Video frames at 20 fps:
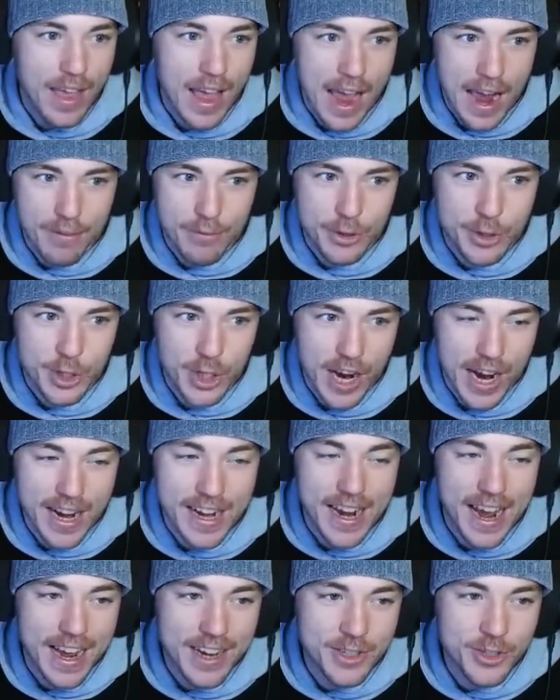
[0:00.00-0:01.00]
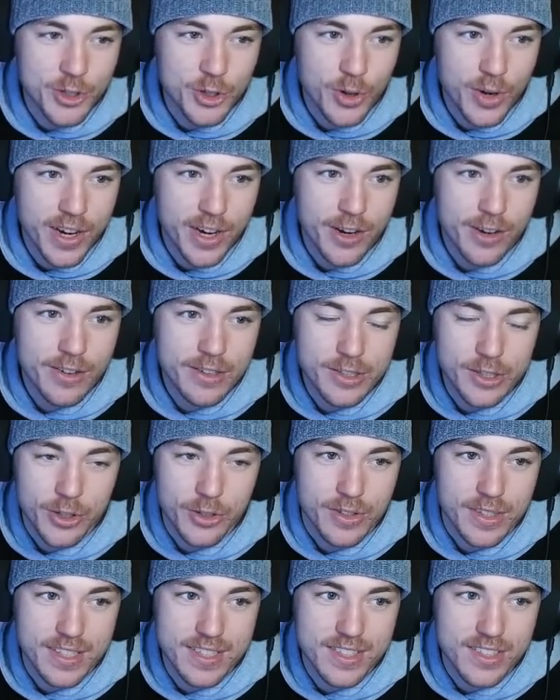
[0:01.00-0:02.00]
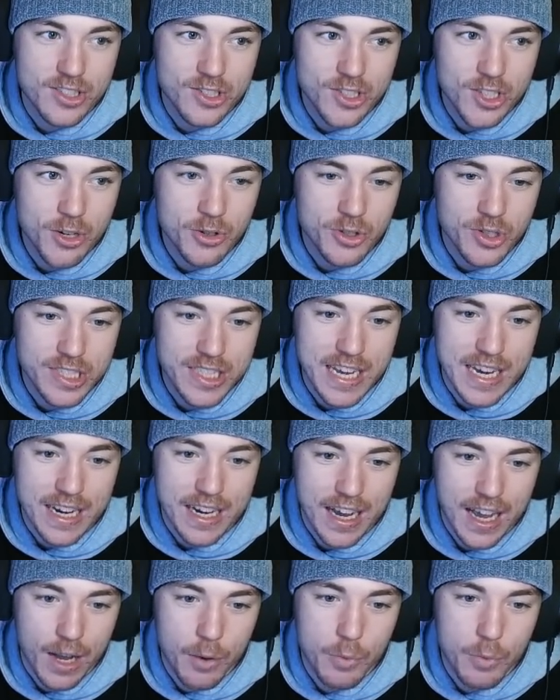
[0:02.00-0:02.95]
Average iNat enjoyer. Dude, this is so sick. I